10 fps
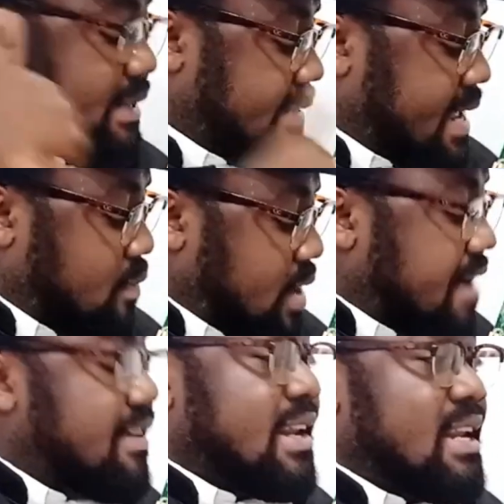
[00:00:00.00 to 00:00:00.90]
Then we
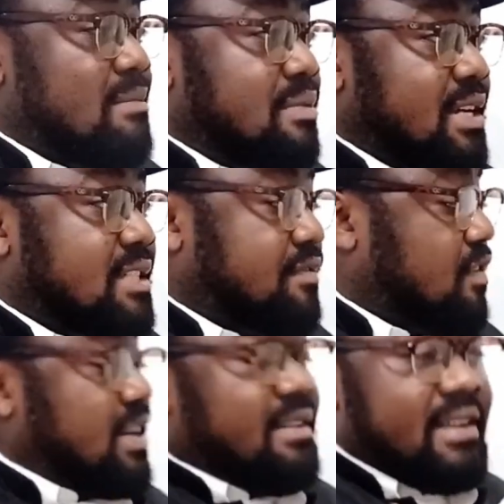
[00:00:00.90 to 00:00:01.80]
have another bridge
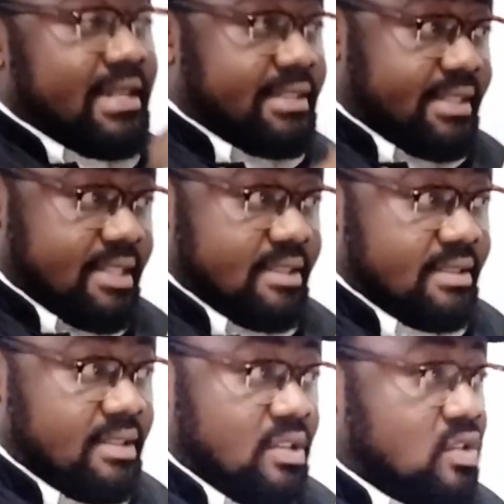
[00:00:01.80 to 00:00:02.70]
for the rest.
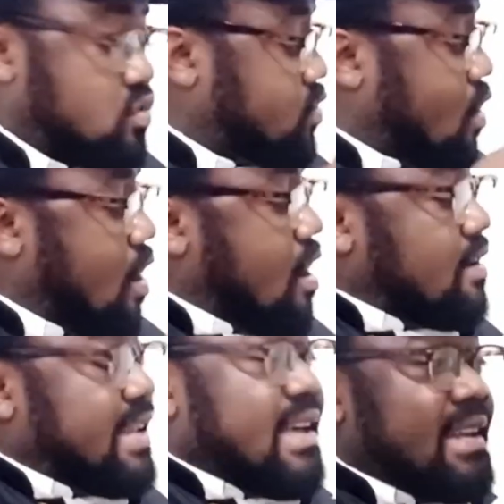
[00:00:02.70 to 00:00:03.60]
So
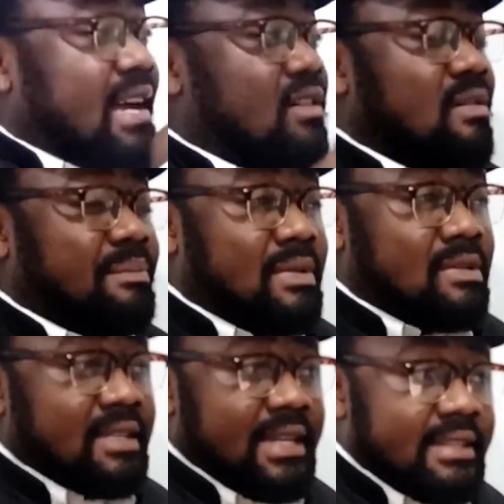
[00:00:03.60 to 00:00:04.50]
all the other
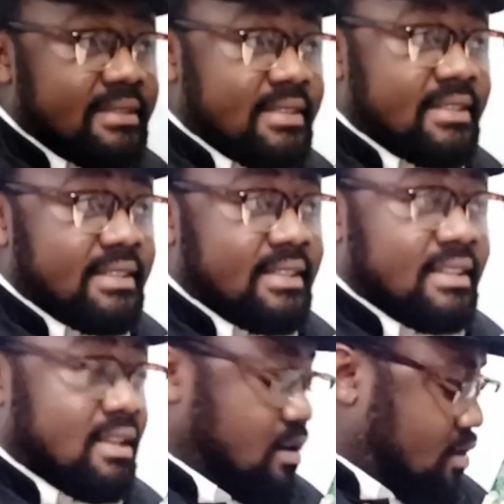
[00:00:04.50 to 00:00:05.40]
components
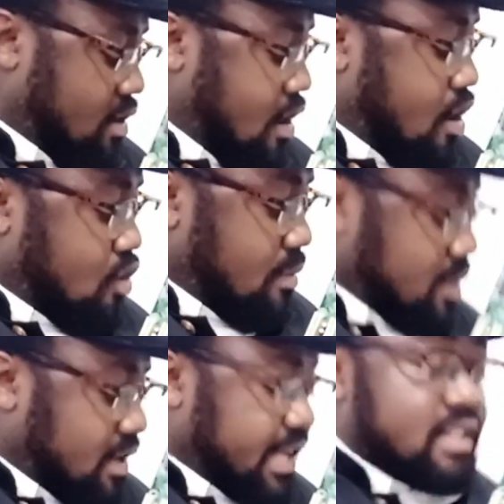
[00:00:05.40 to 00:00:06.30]
all
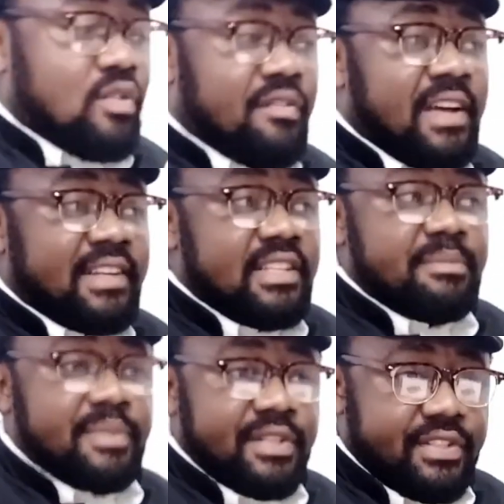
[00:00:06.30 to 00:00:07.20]
communicate over this
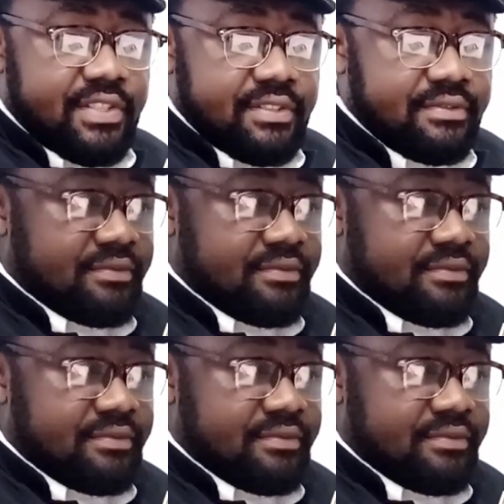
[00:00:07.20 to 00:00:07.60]
bridge.